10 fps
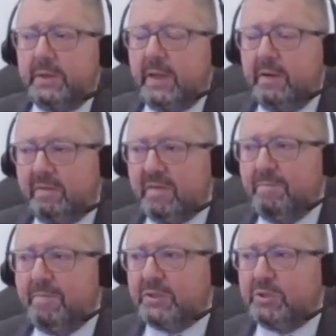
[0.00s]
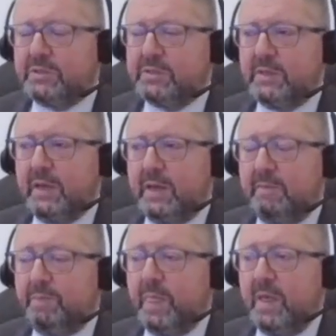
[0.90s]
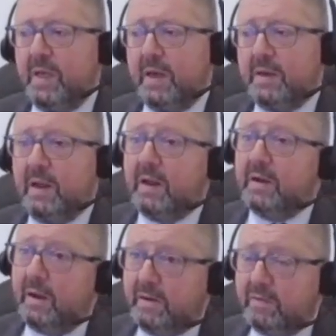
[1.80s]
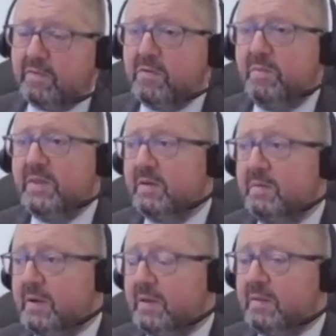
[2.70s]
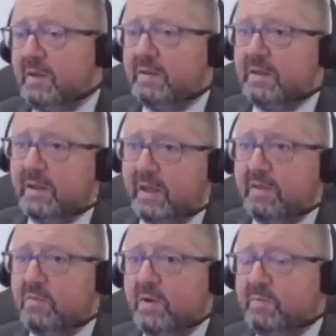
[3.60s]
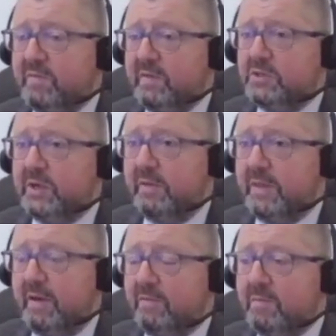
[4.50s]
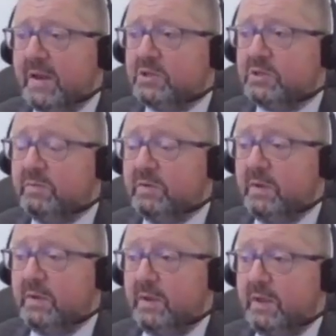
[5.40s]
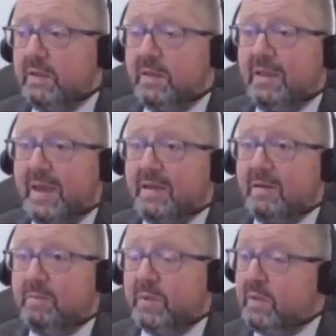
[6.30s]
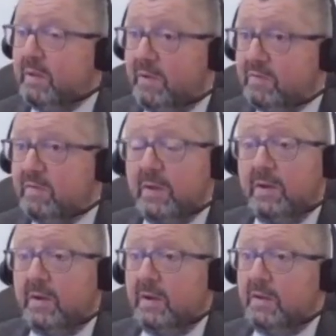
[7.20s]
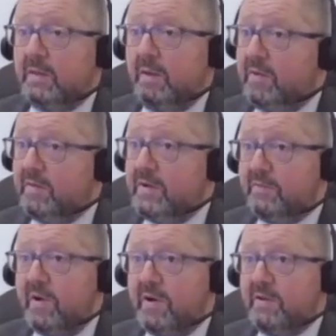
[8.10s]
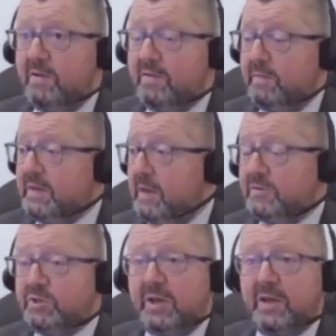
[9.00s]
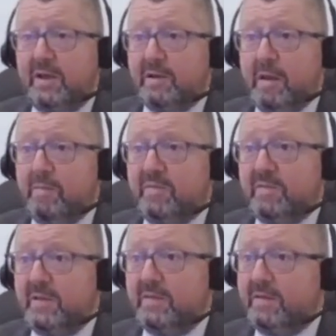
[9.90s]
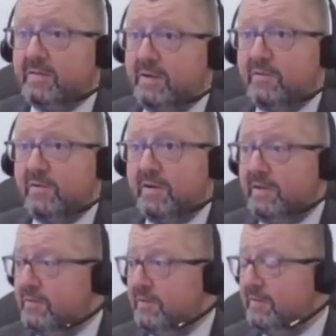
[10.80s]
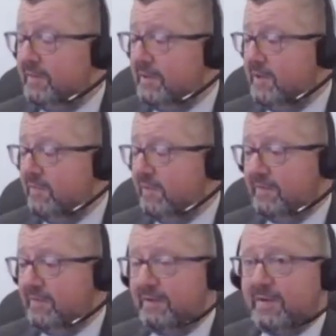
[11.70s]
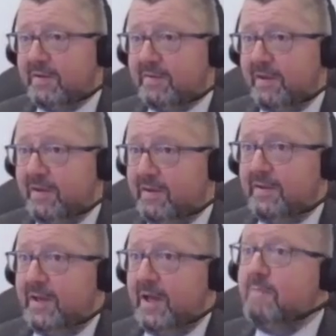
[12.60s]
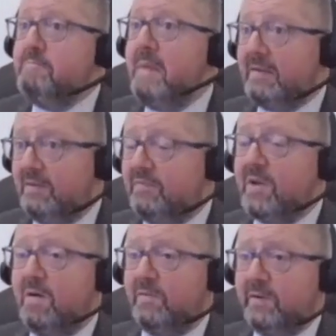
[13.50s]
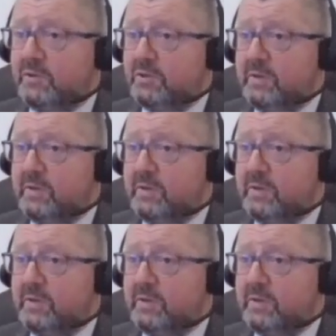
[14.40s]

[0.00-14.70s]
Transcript: It is ambitious, and a lot of lenders have come into the market thinking they'll get a 20% share, and they haven't managed to get it. But there is enough credit unions. It's a bit like GA clubs, isn't it? There's enough credit unions in the country, so they've got a massive coverage.